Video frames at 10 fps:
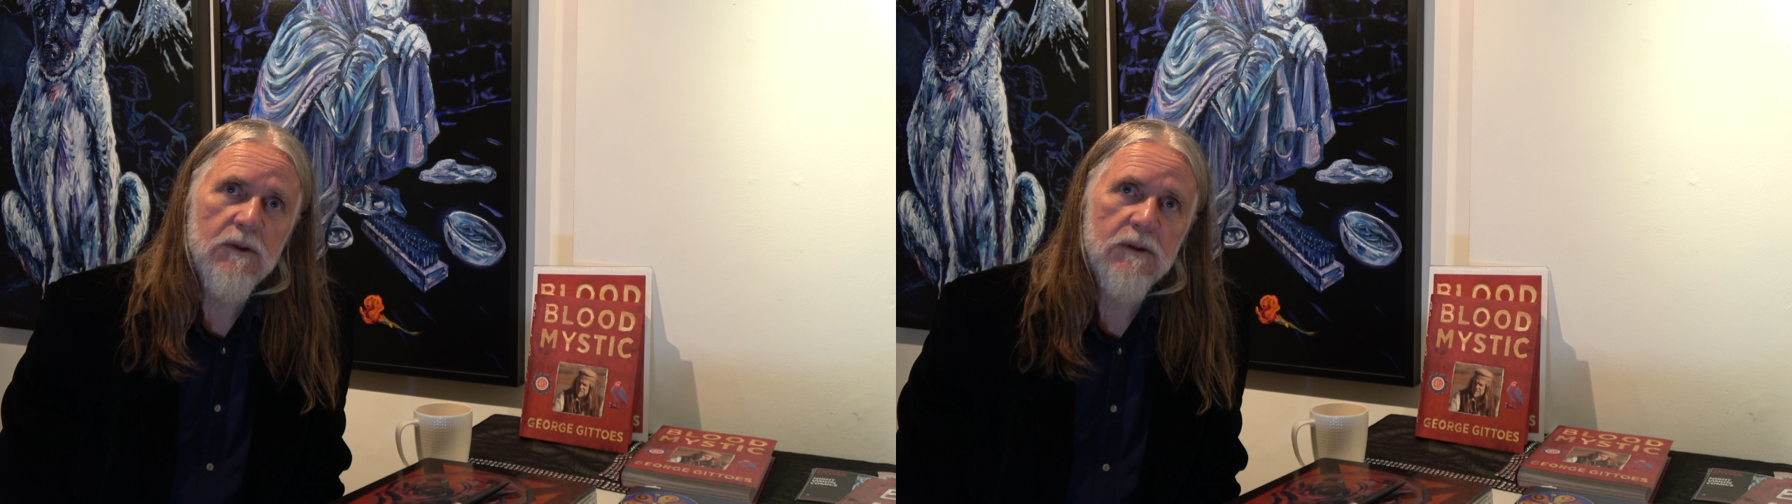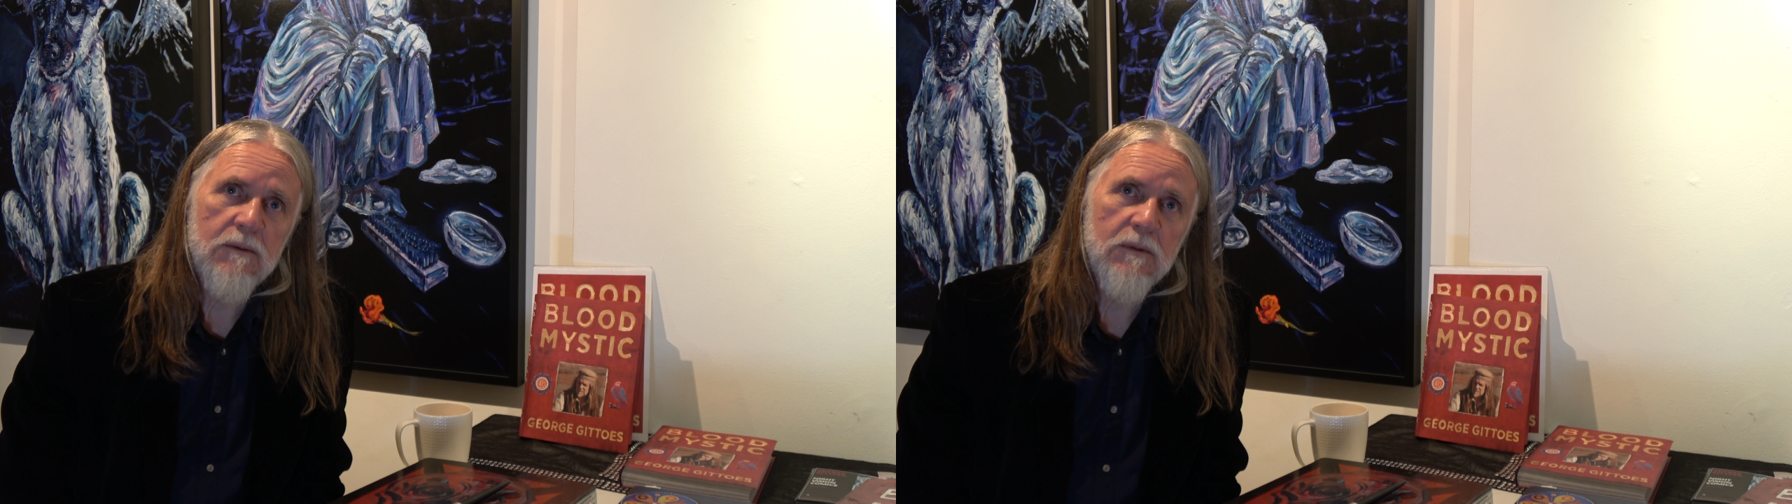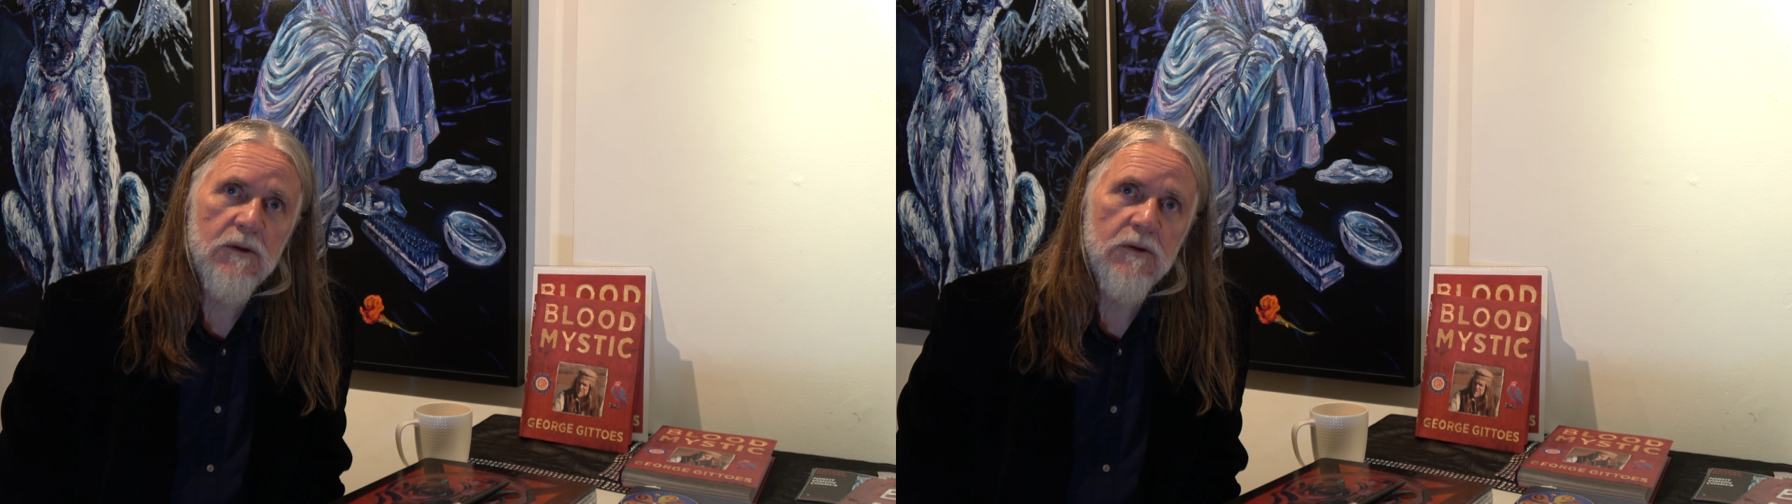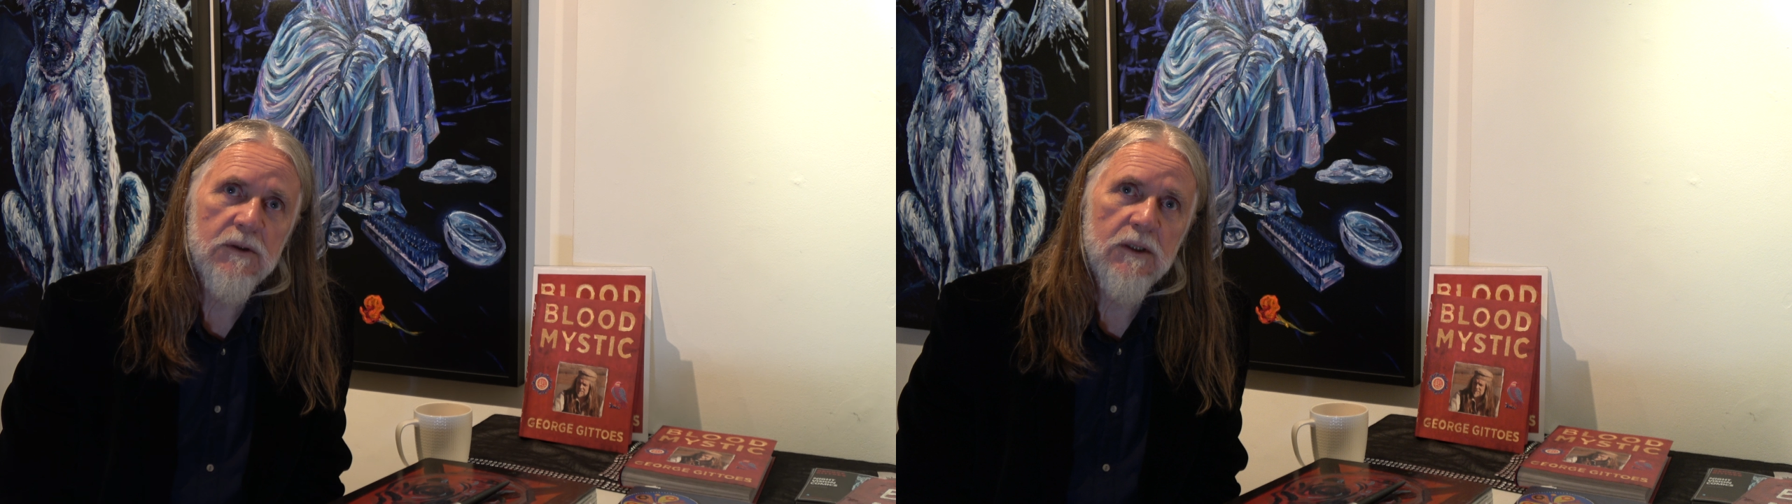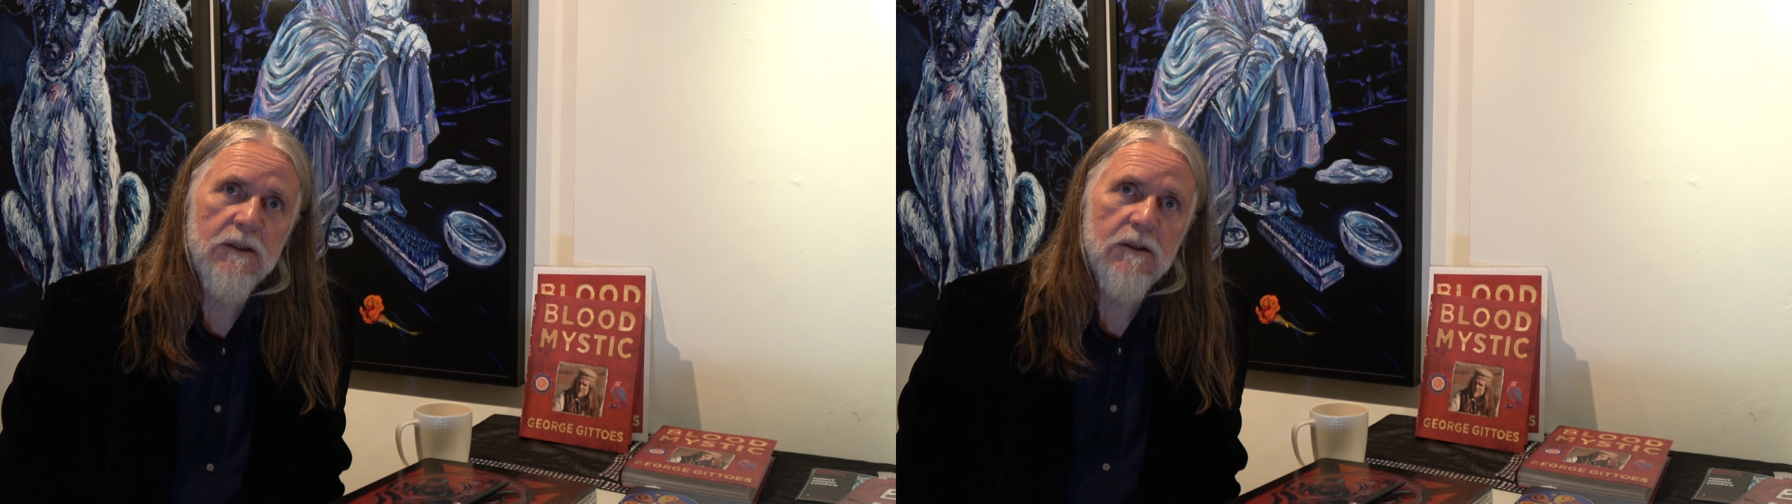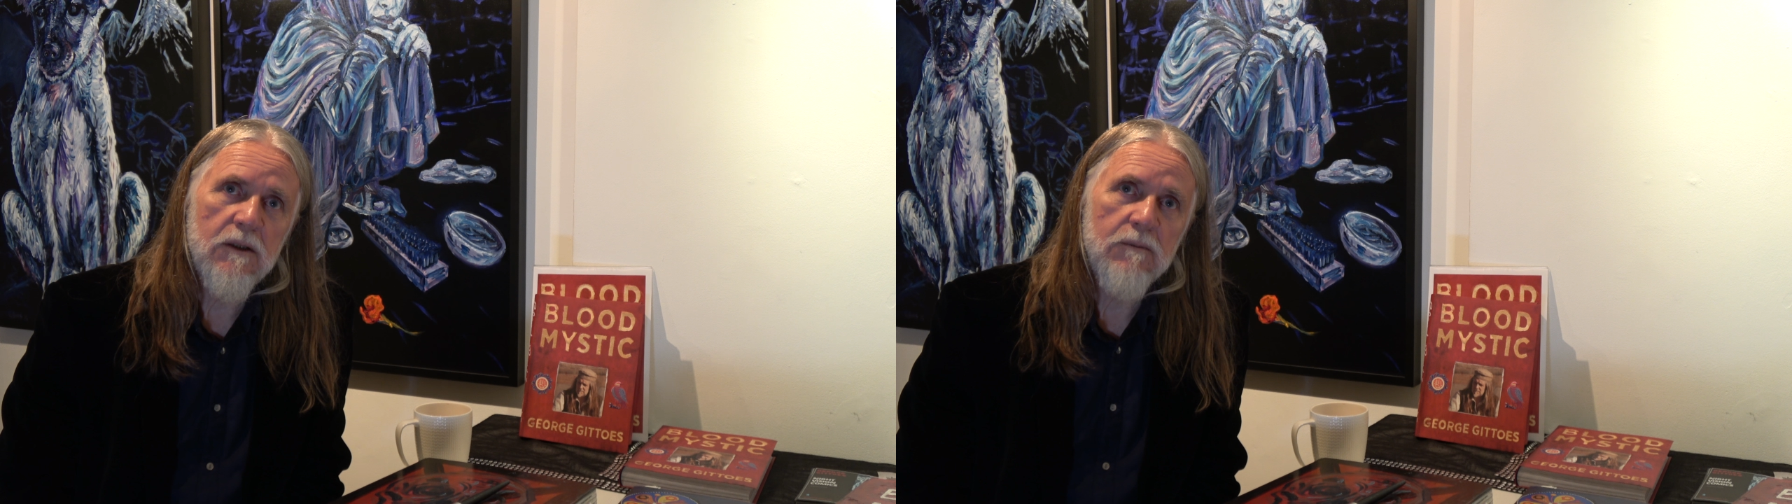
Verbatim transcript: that someone who's seen,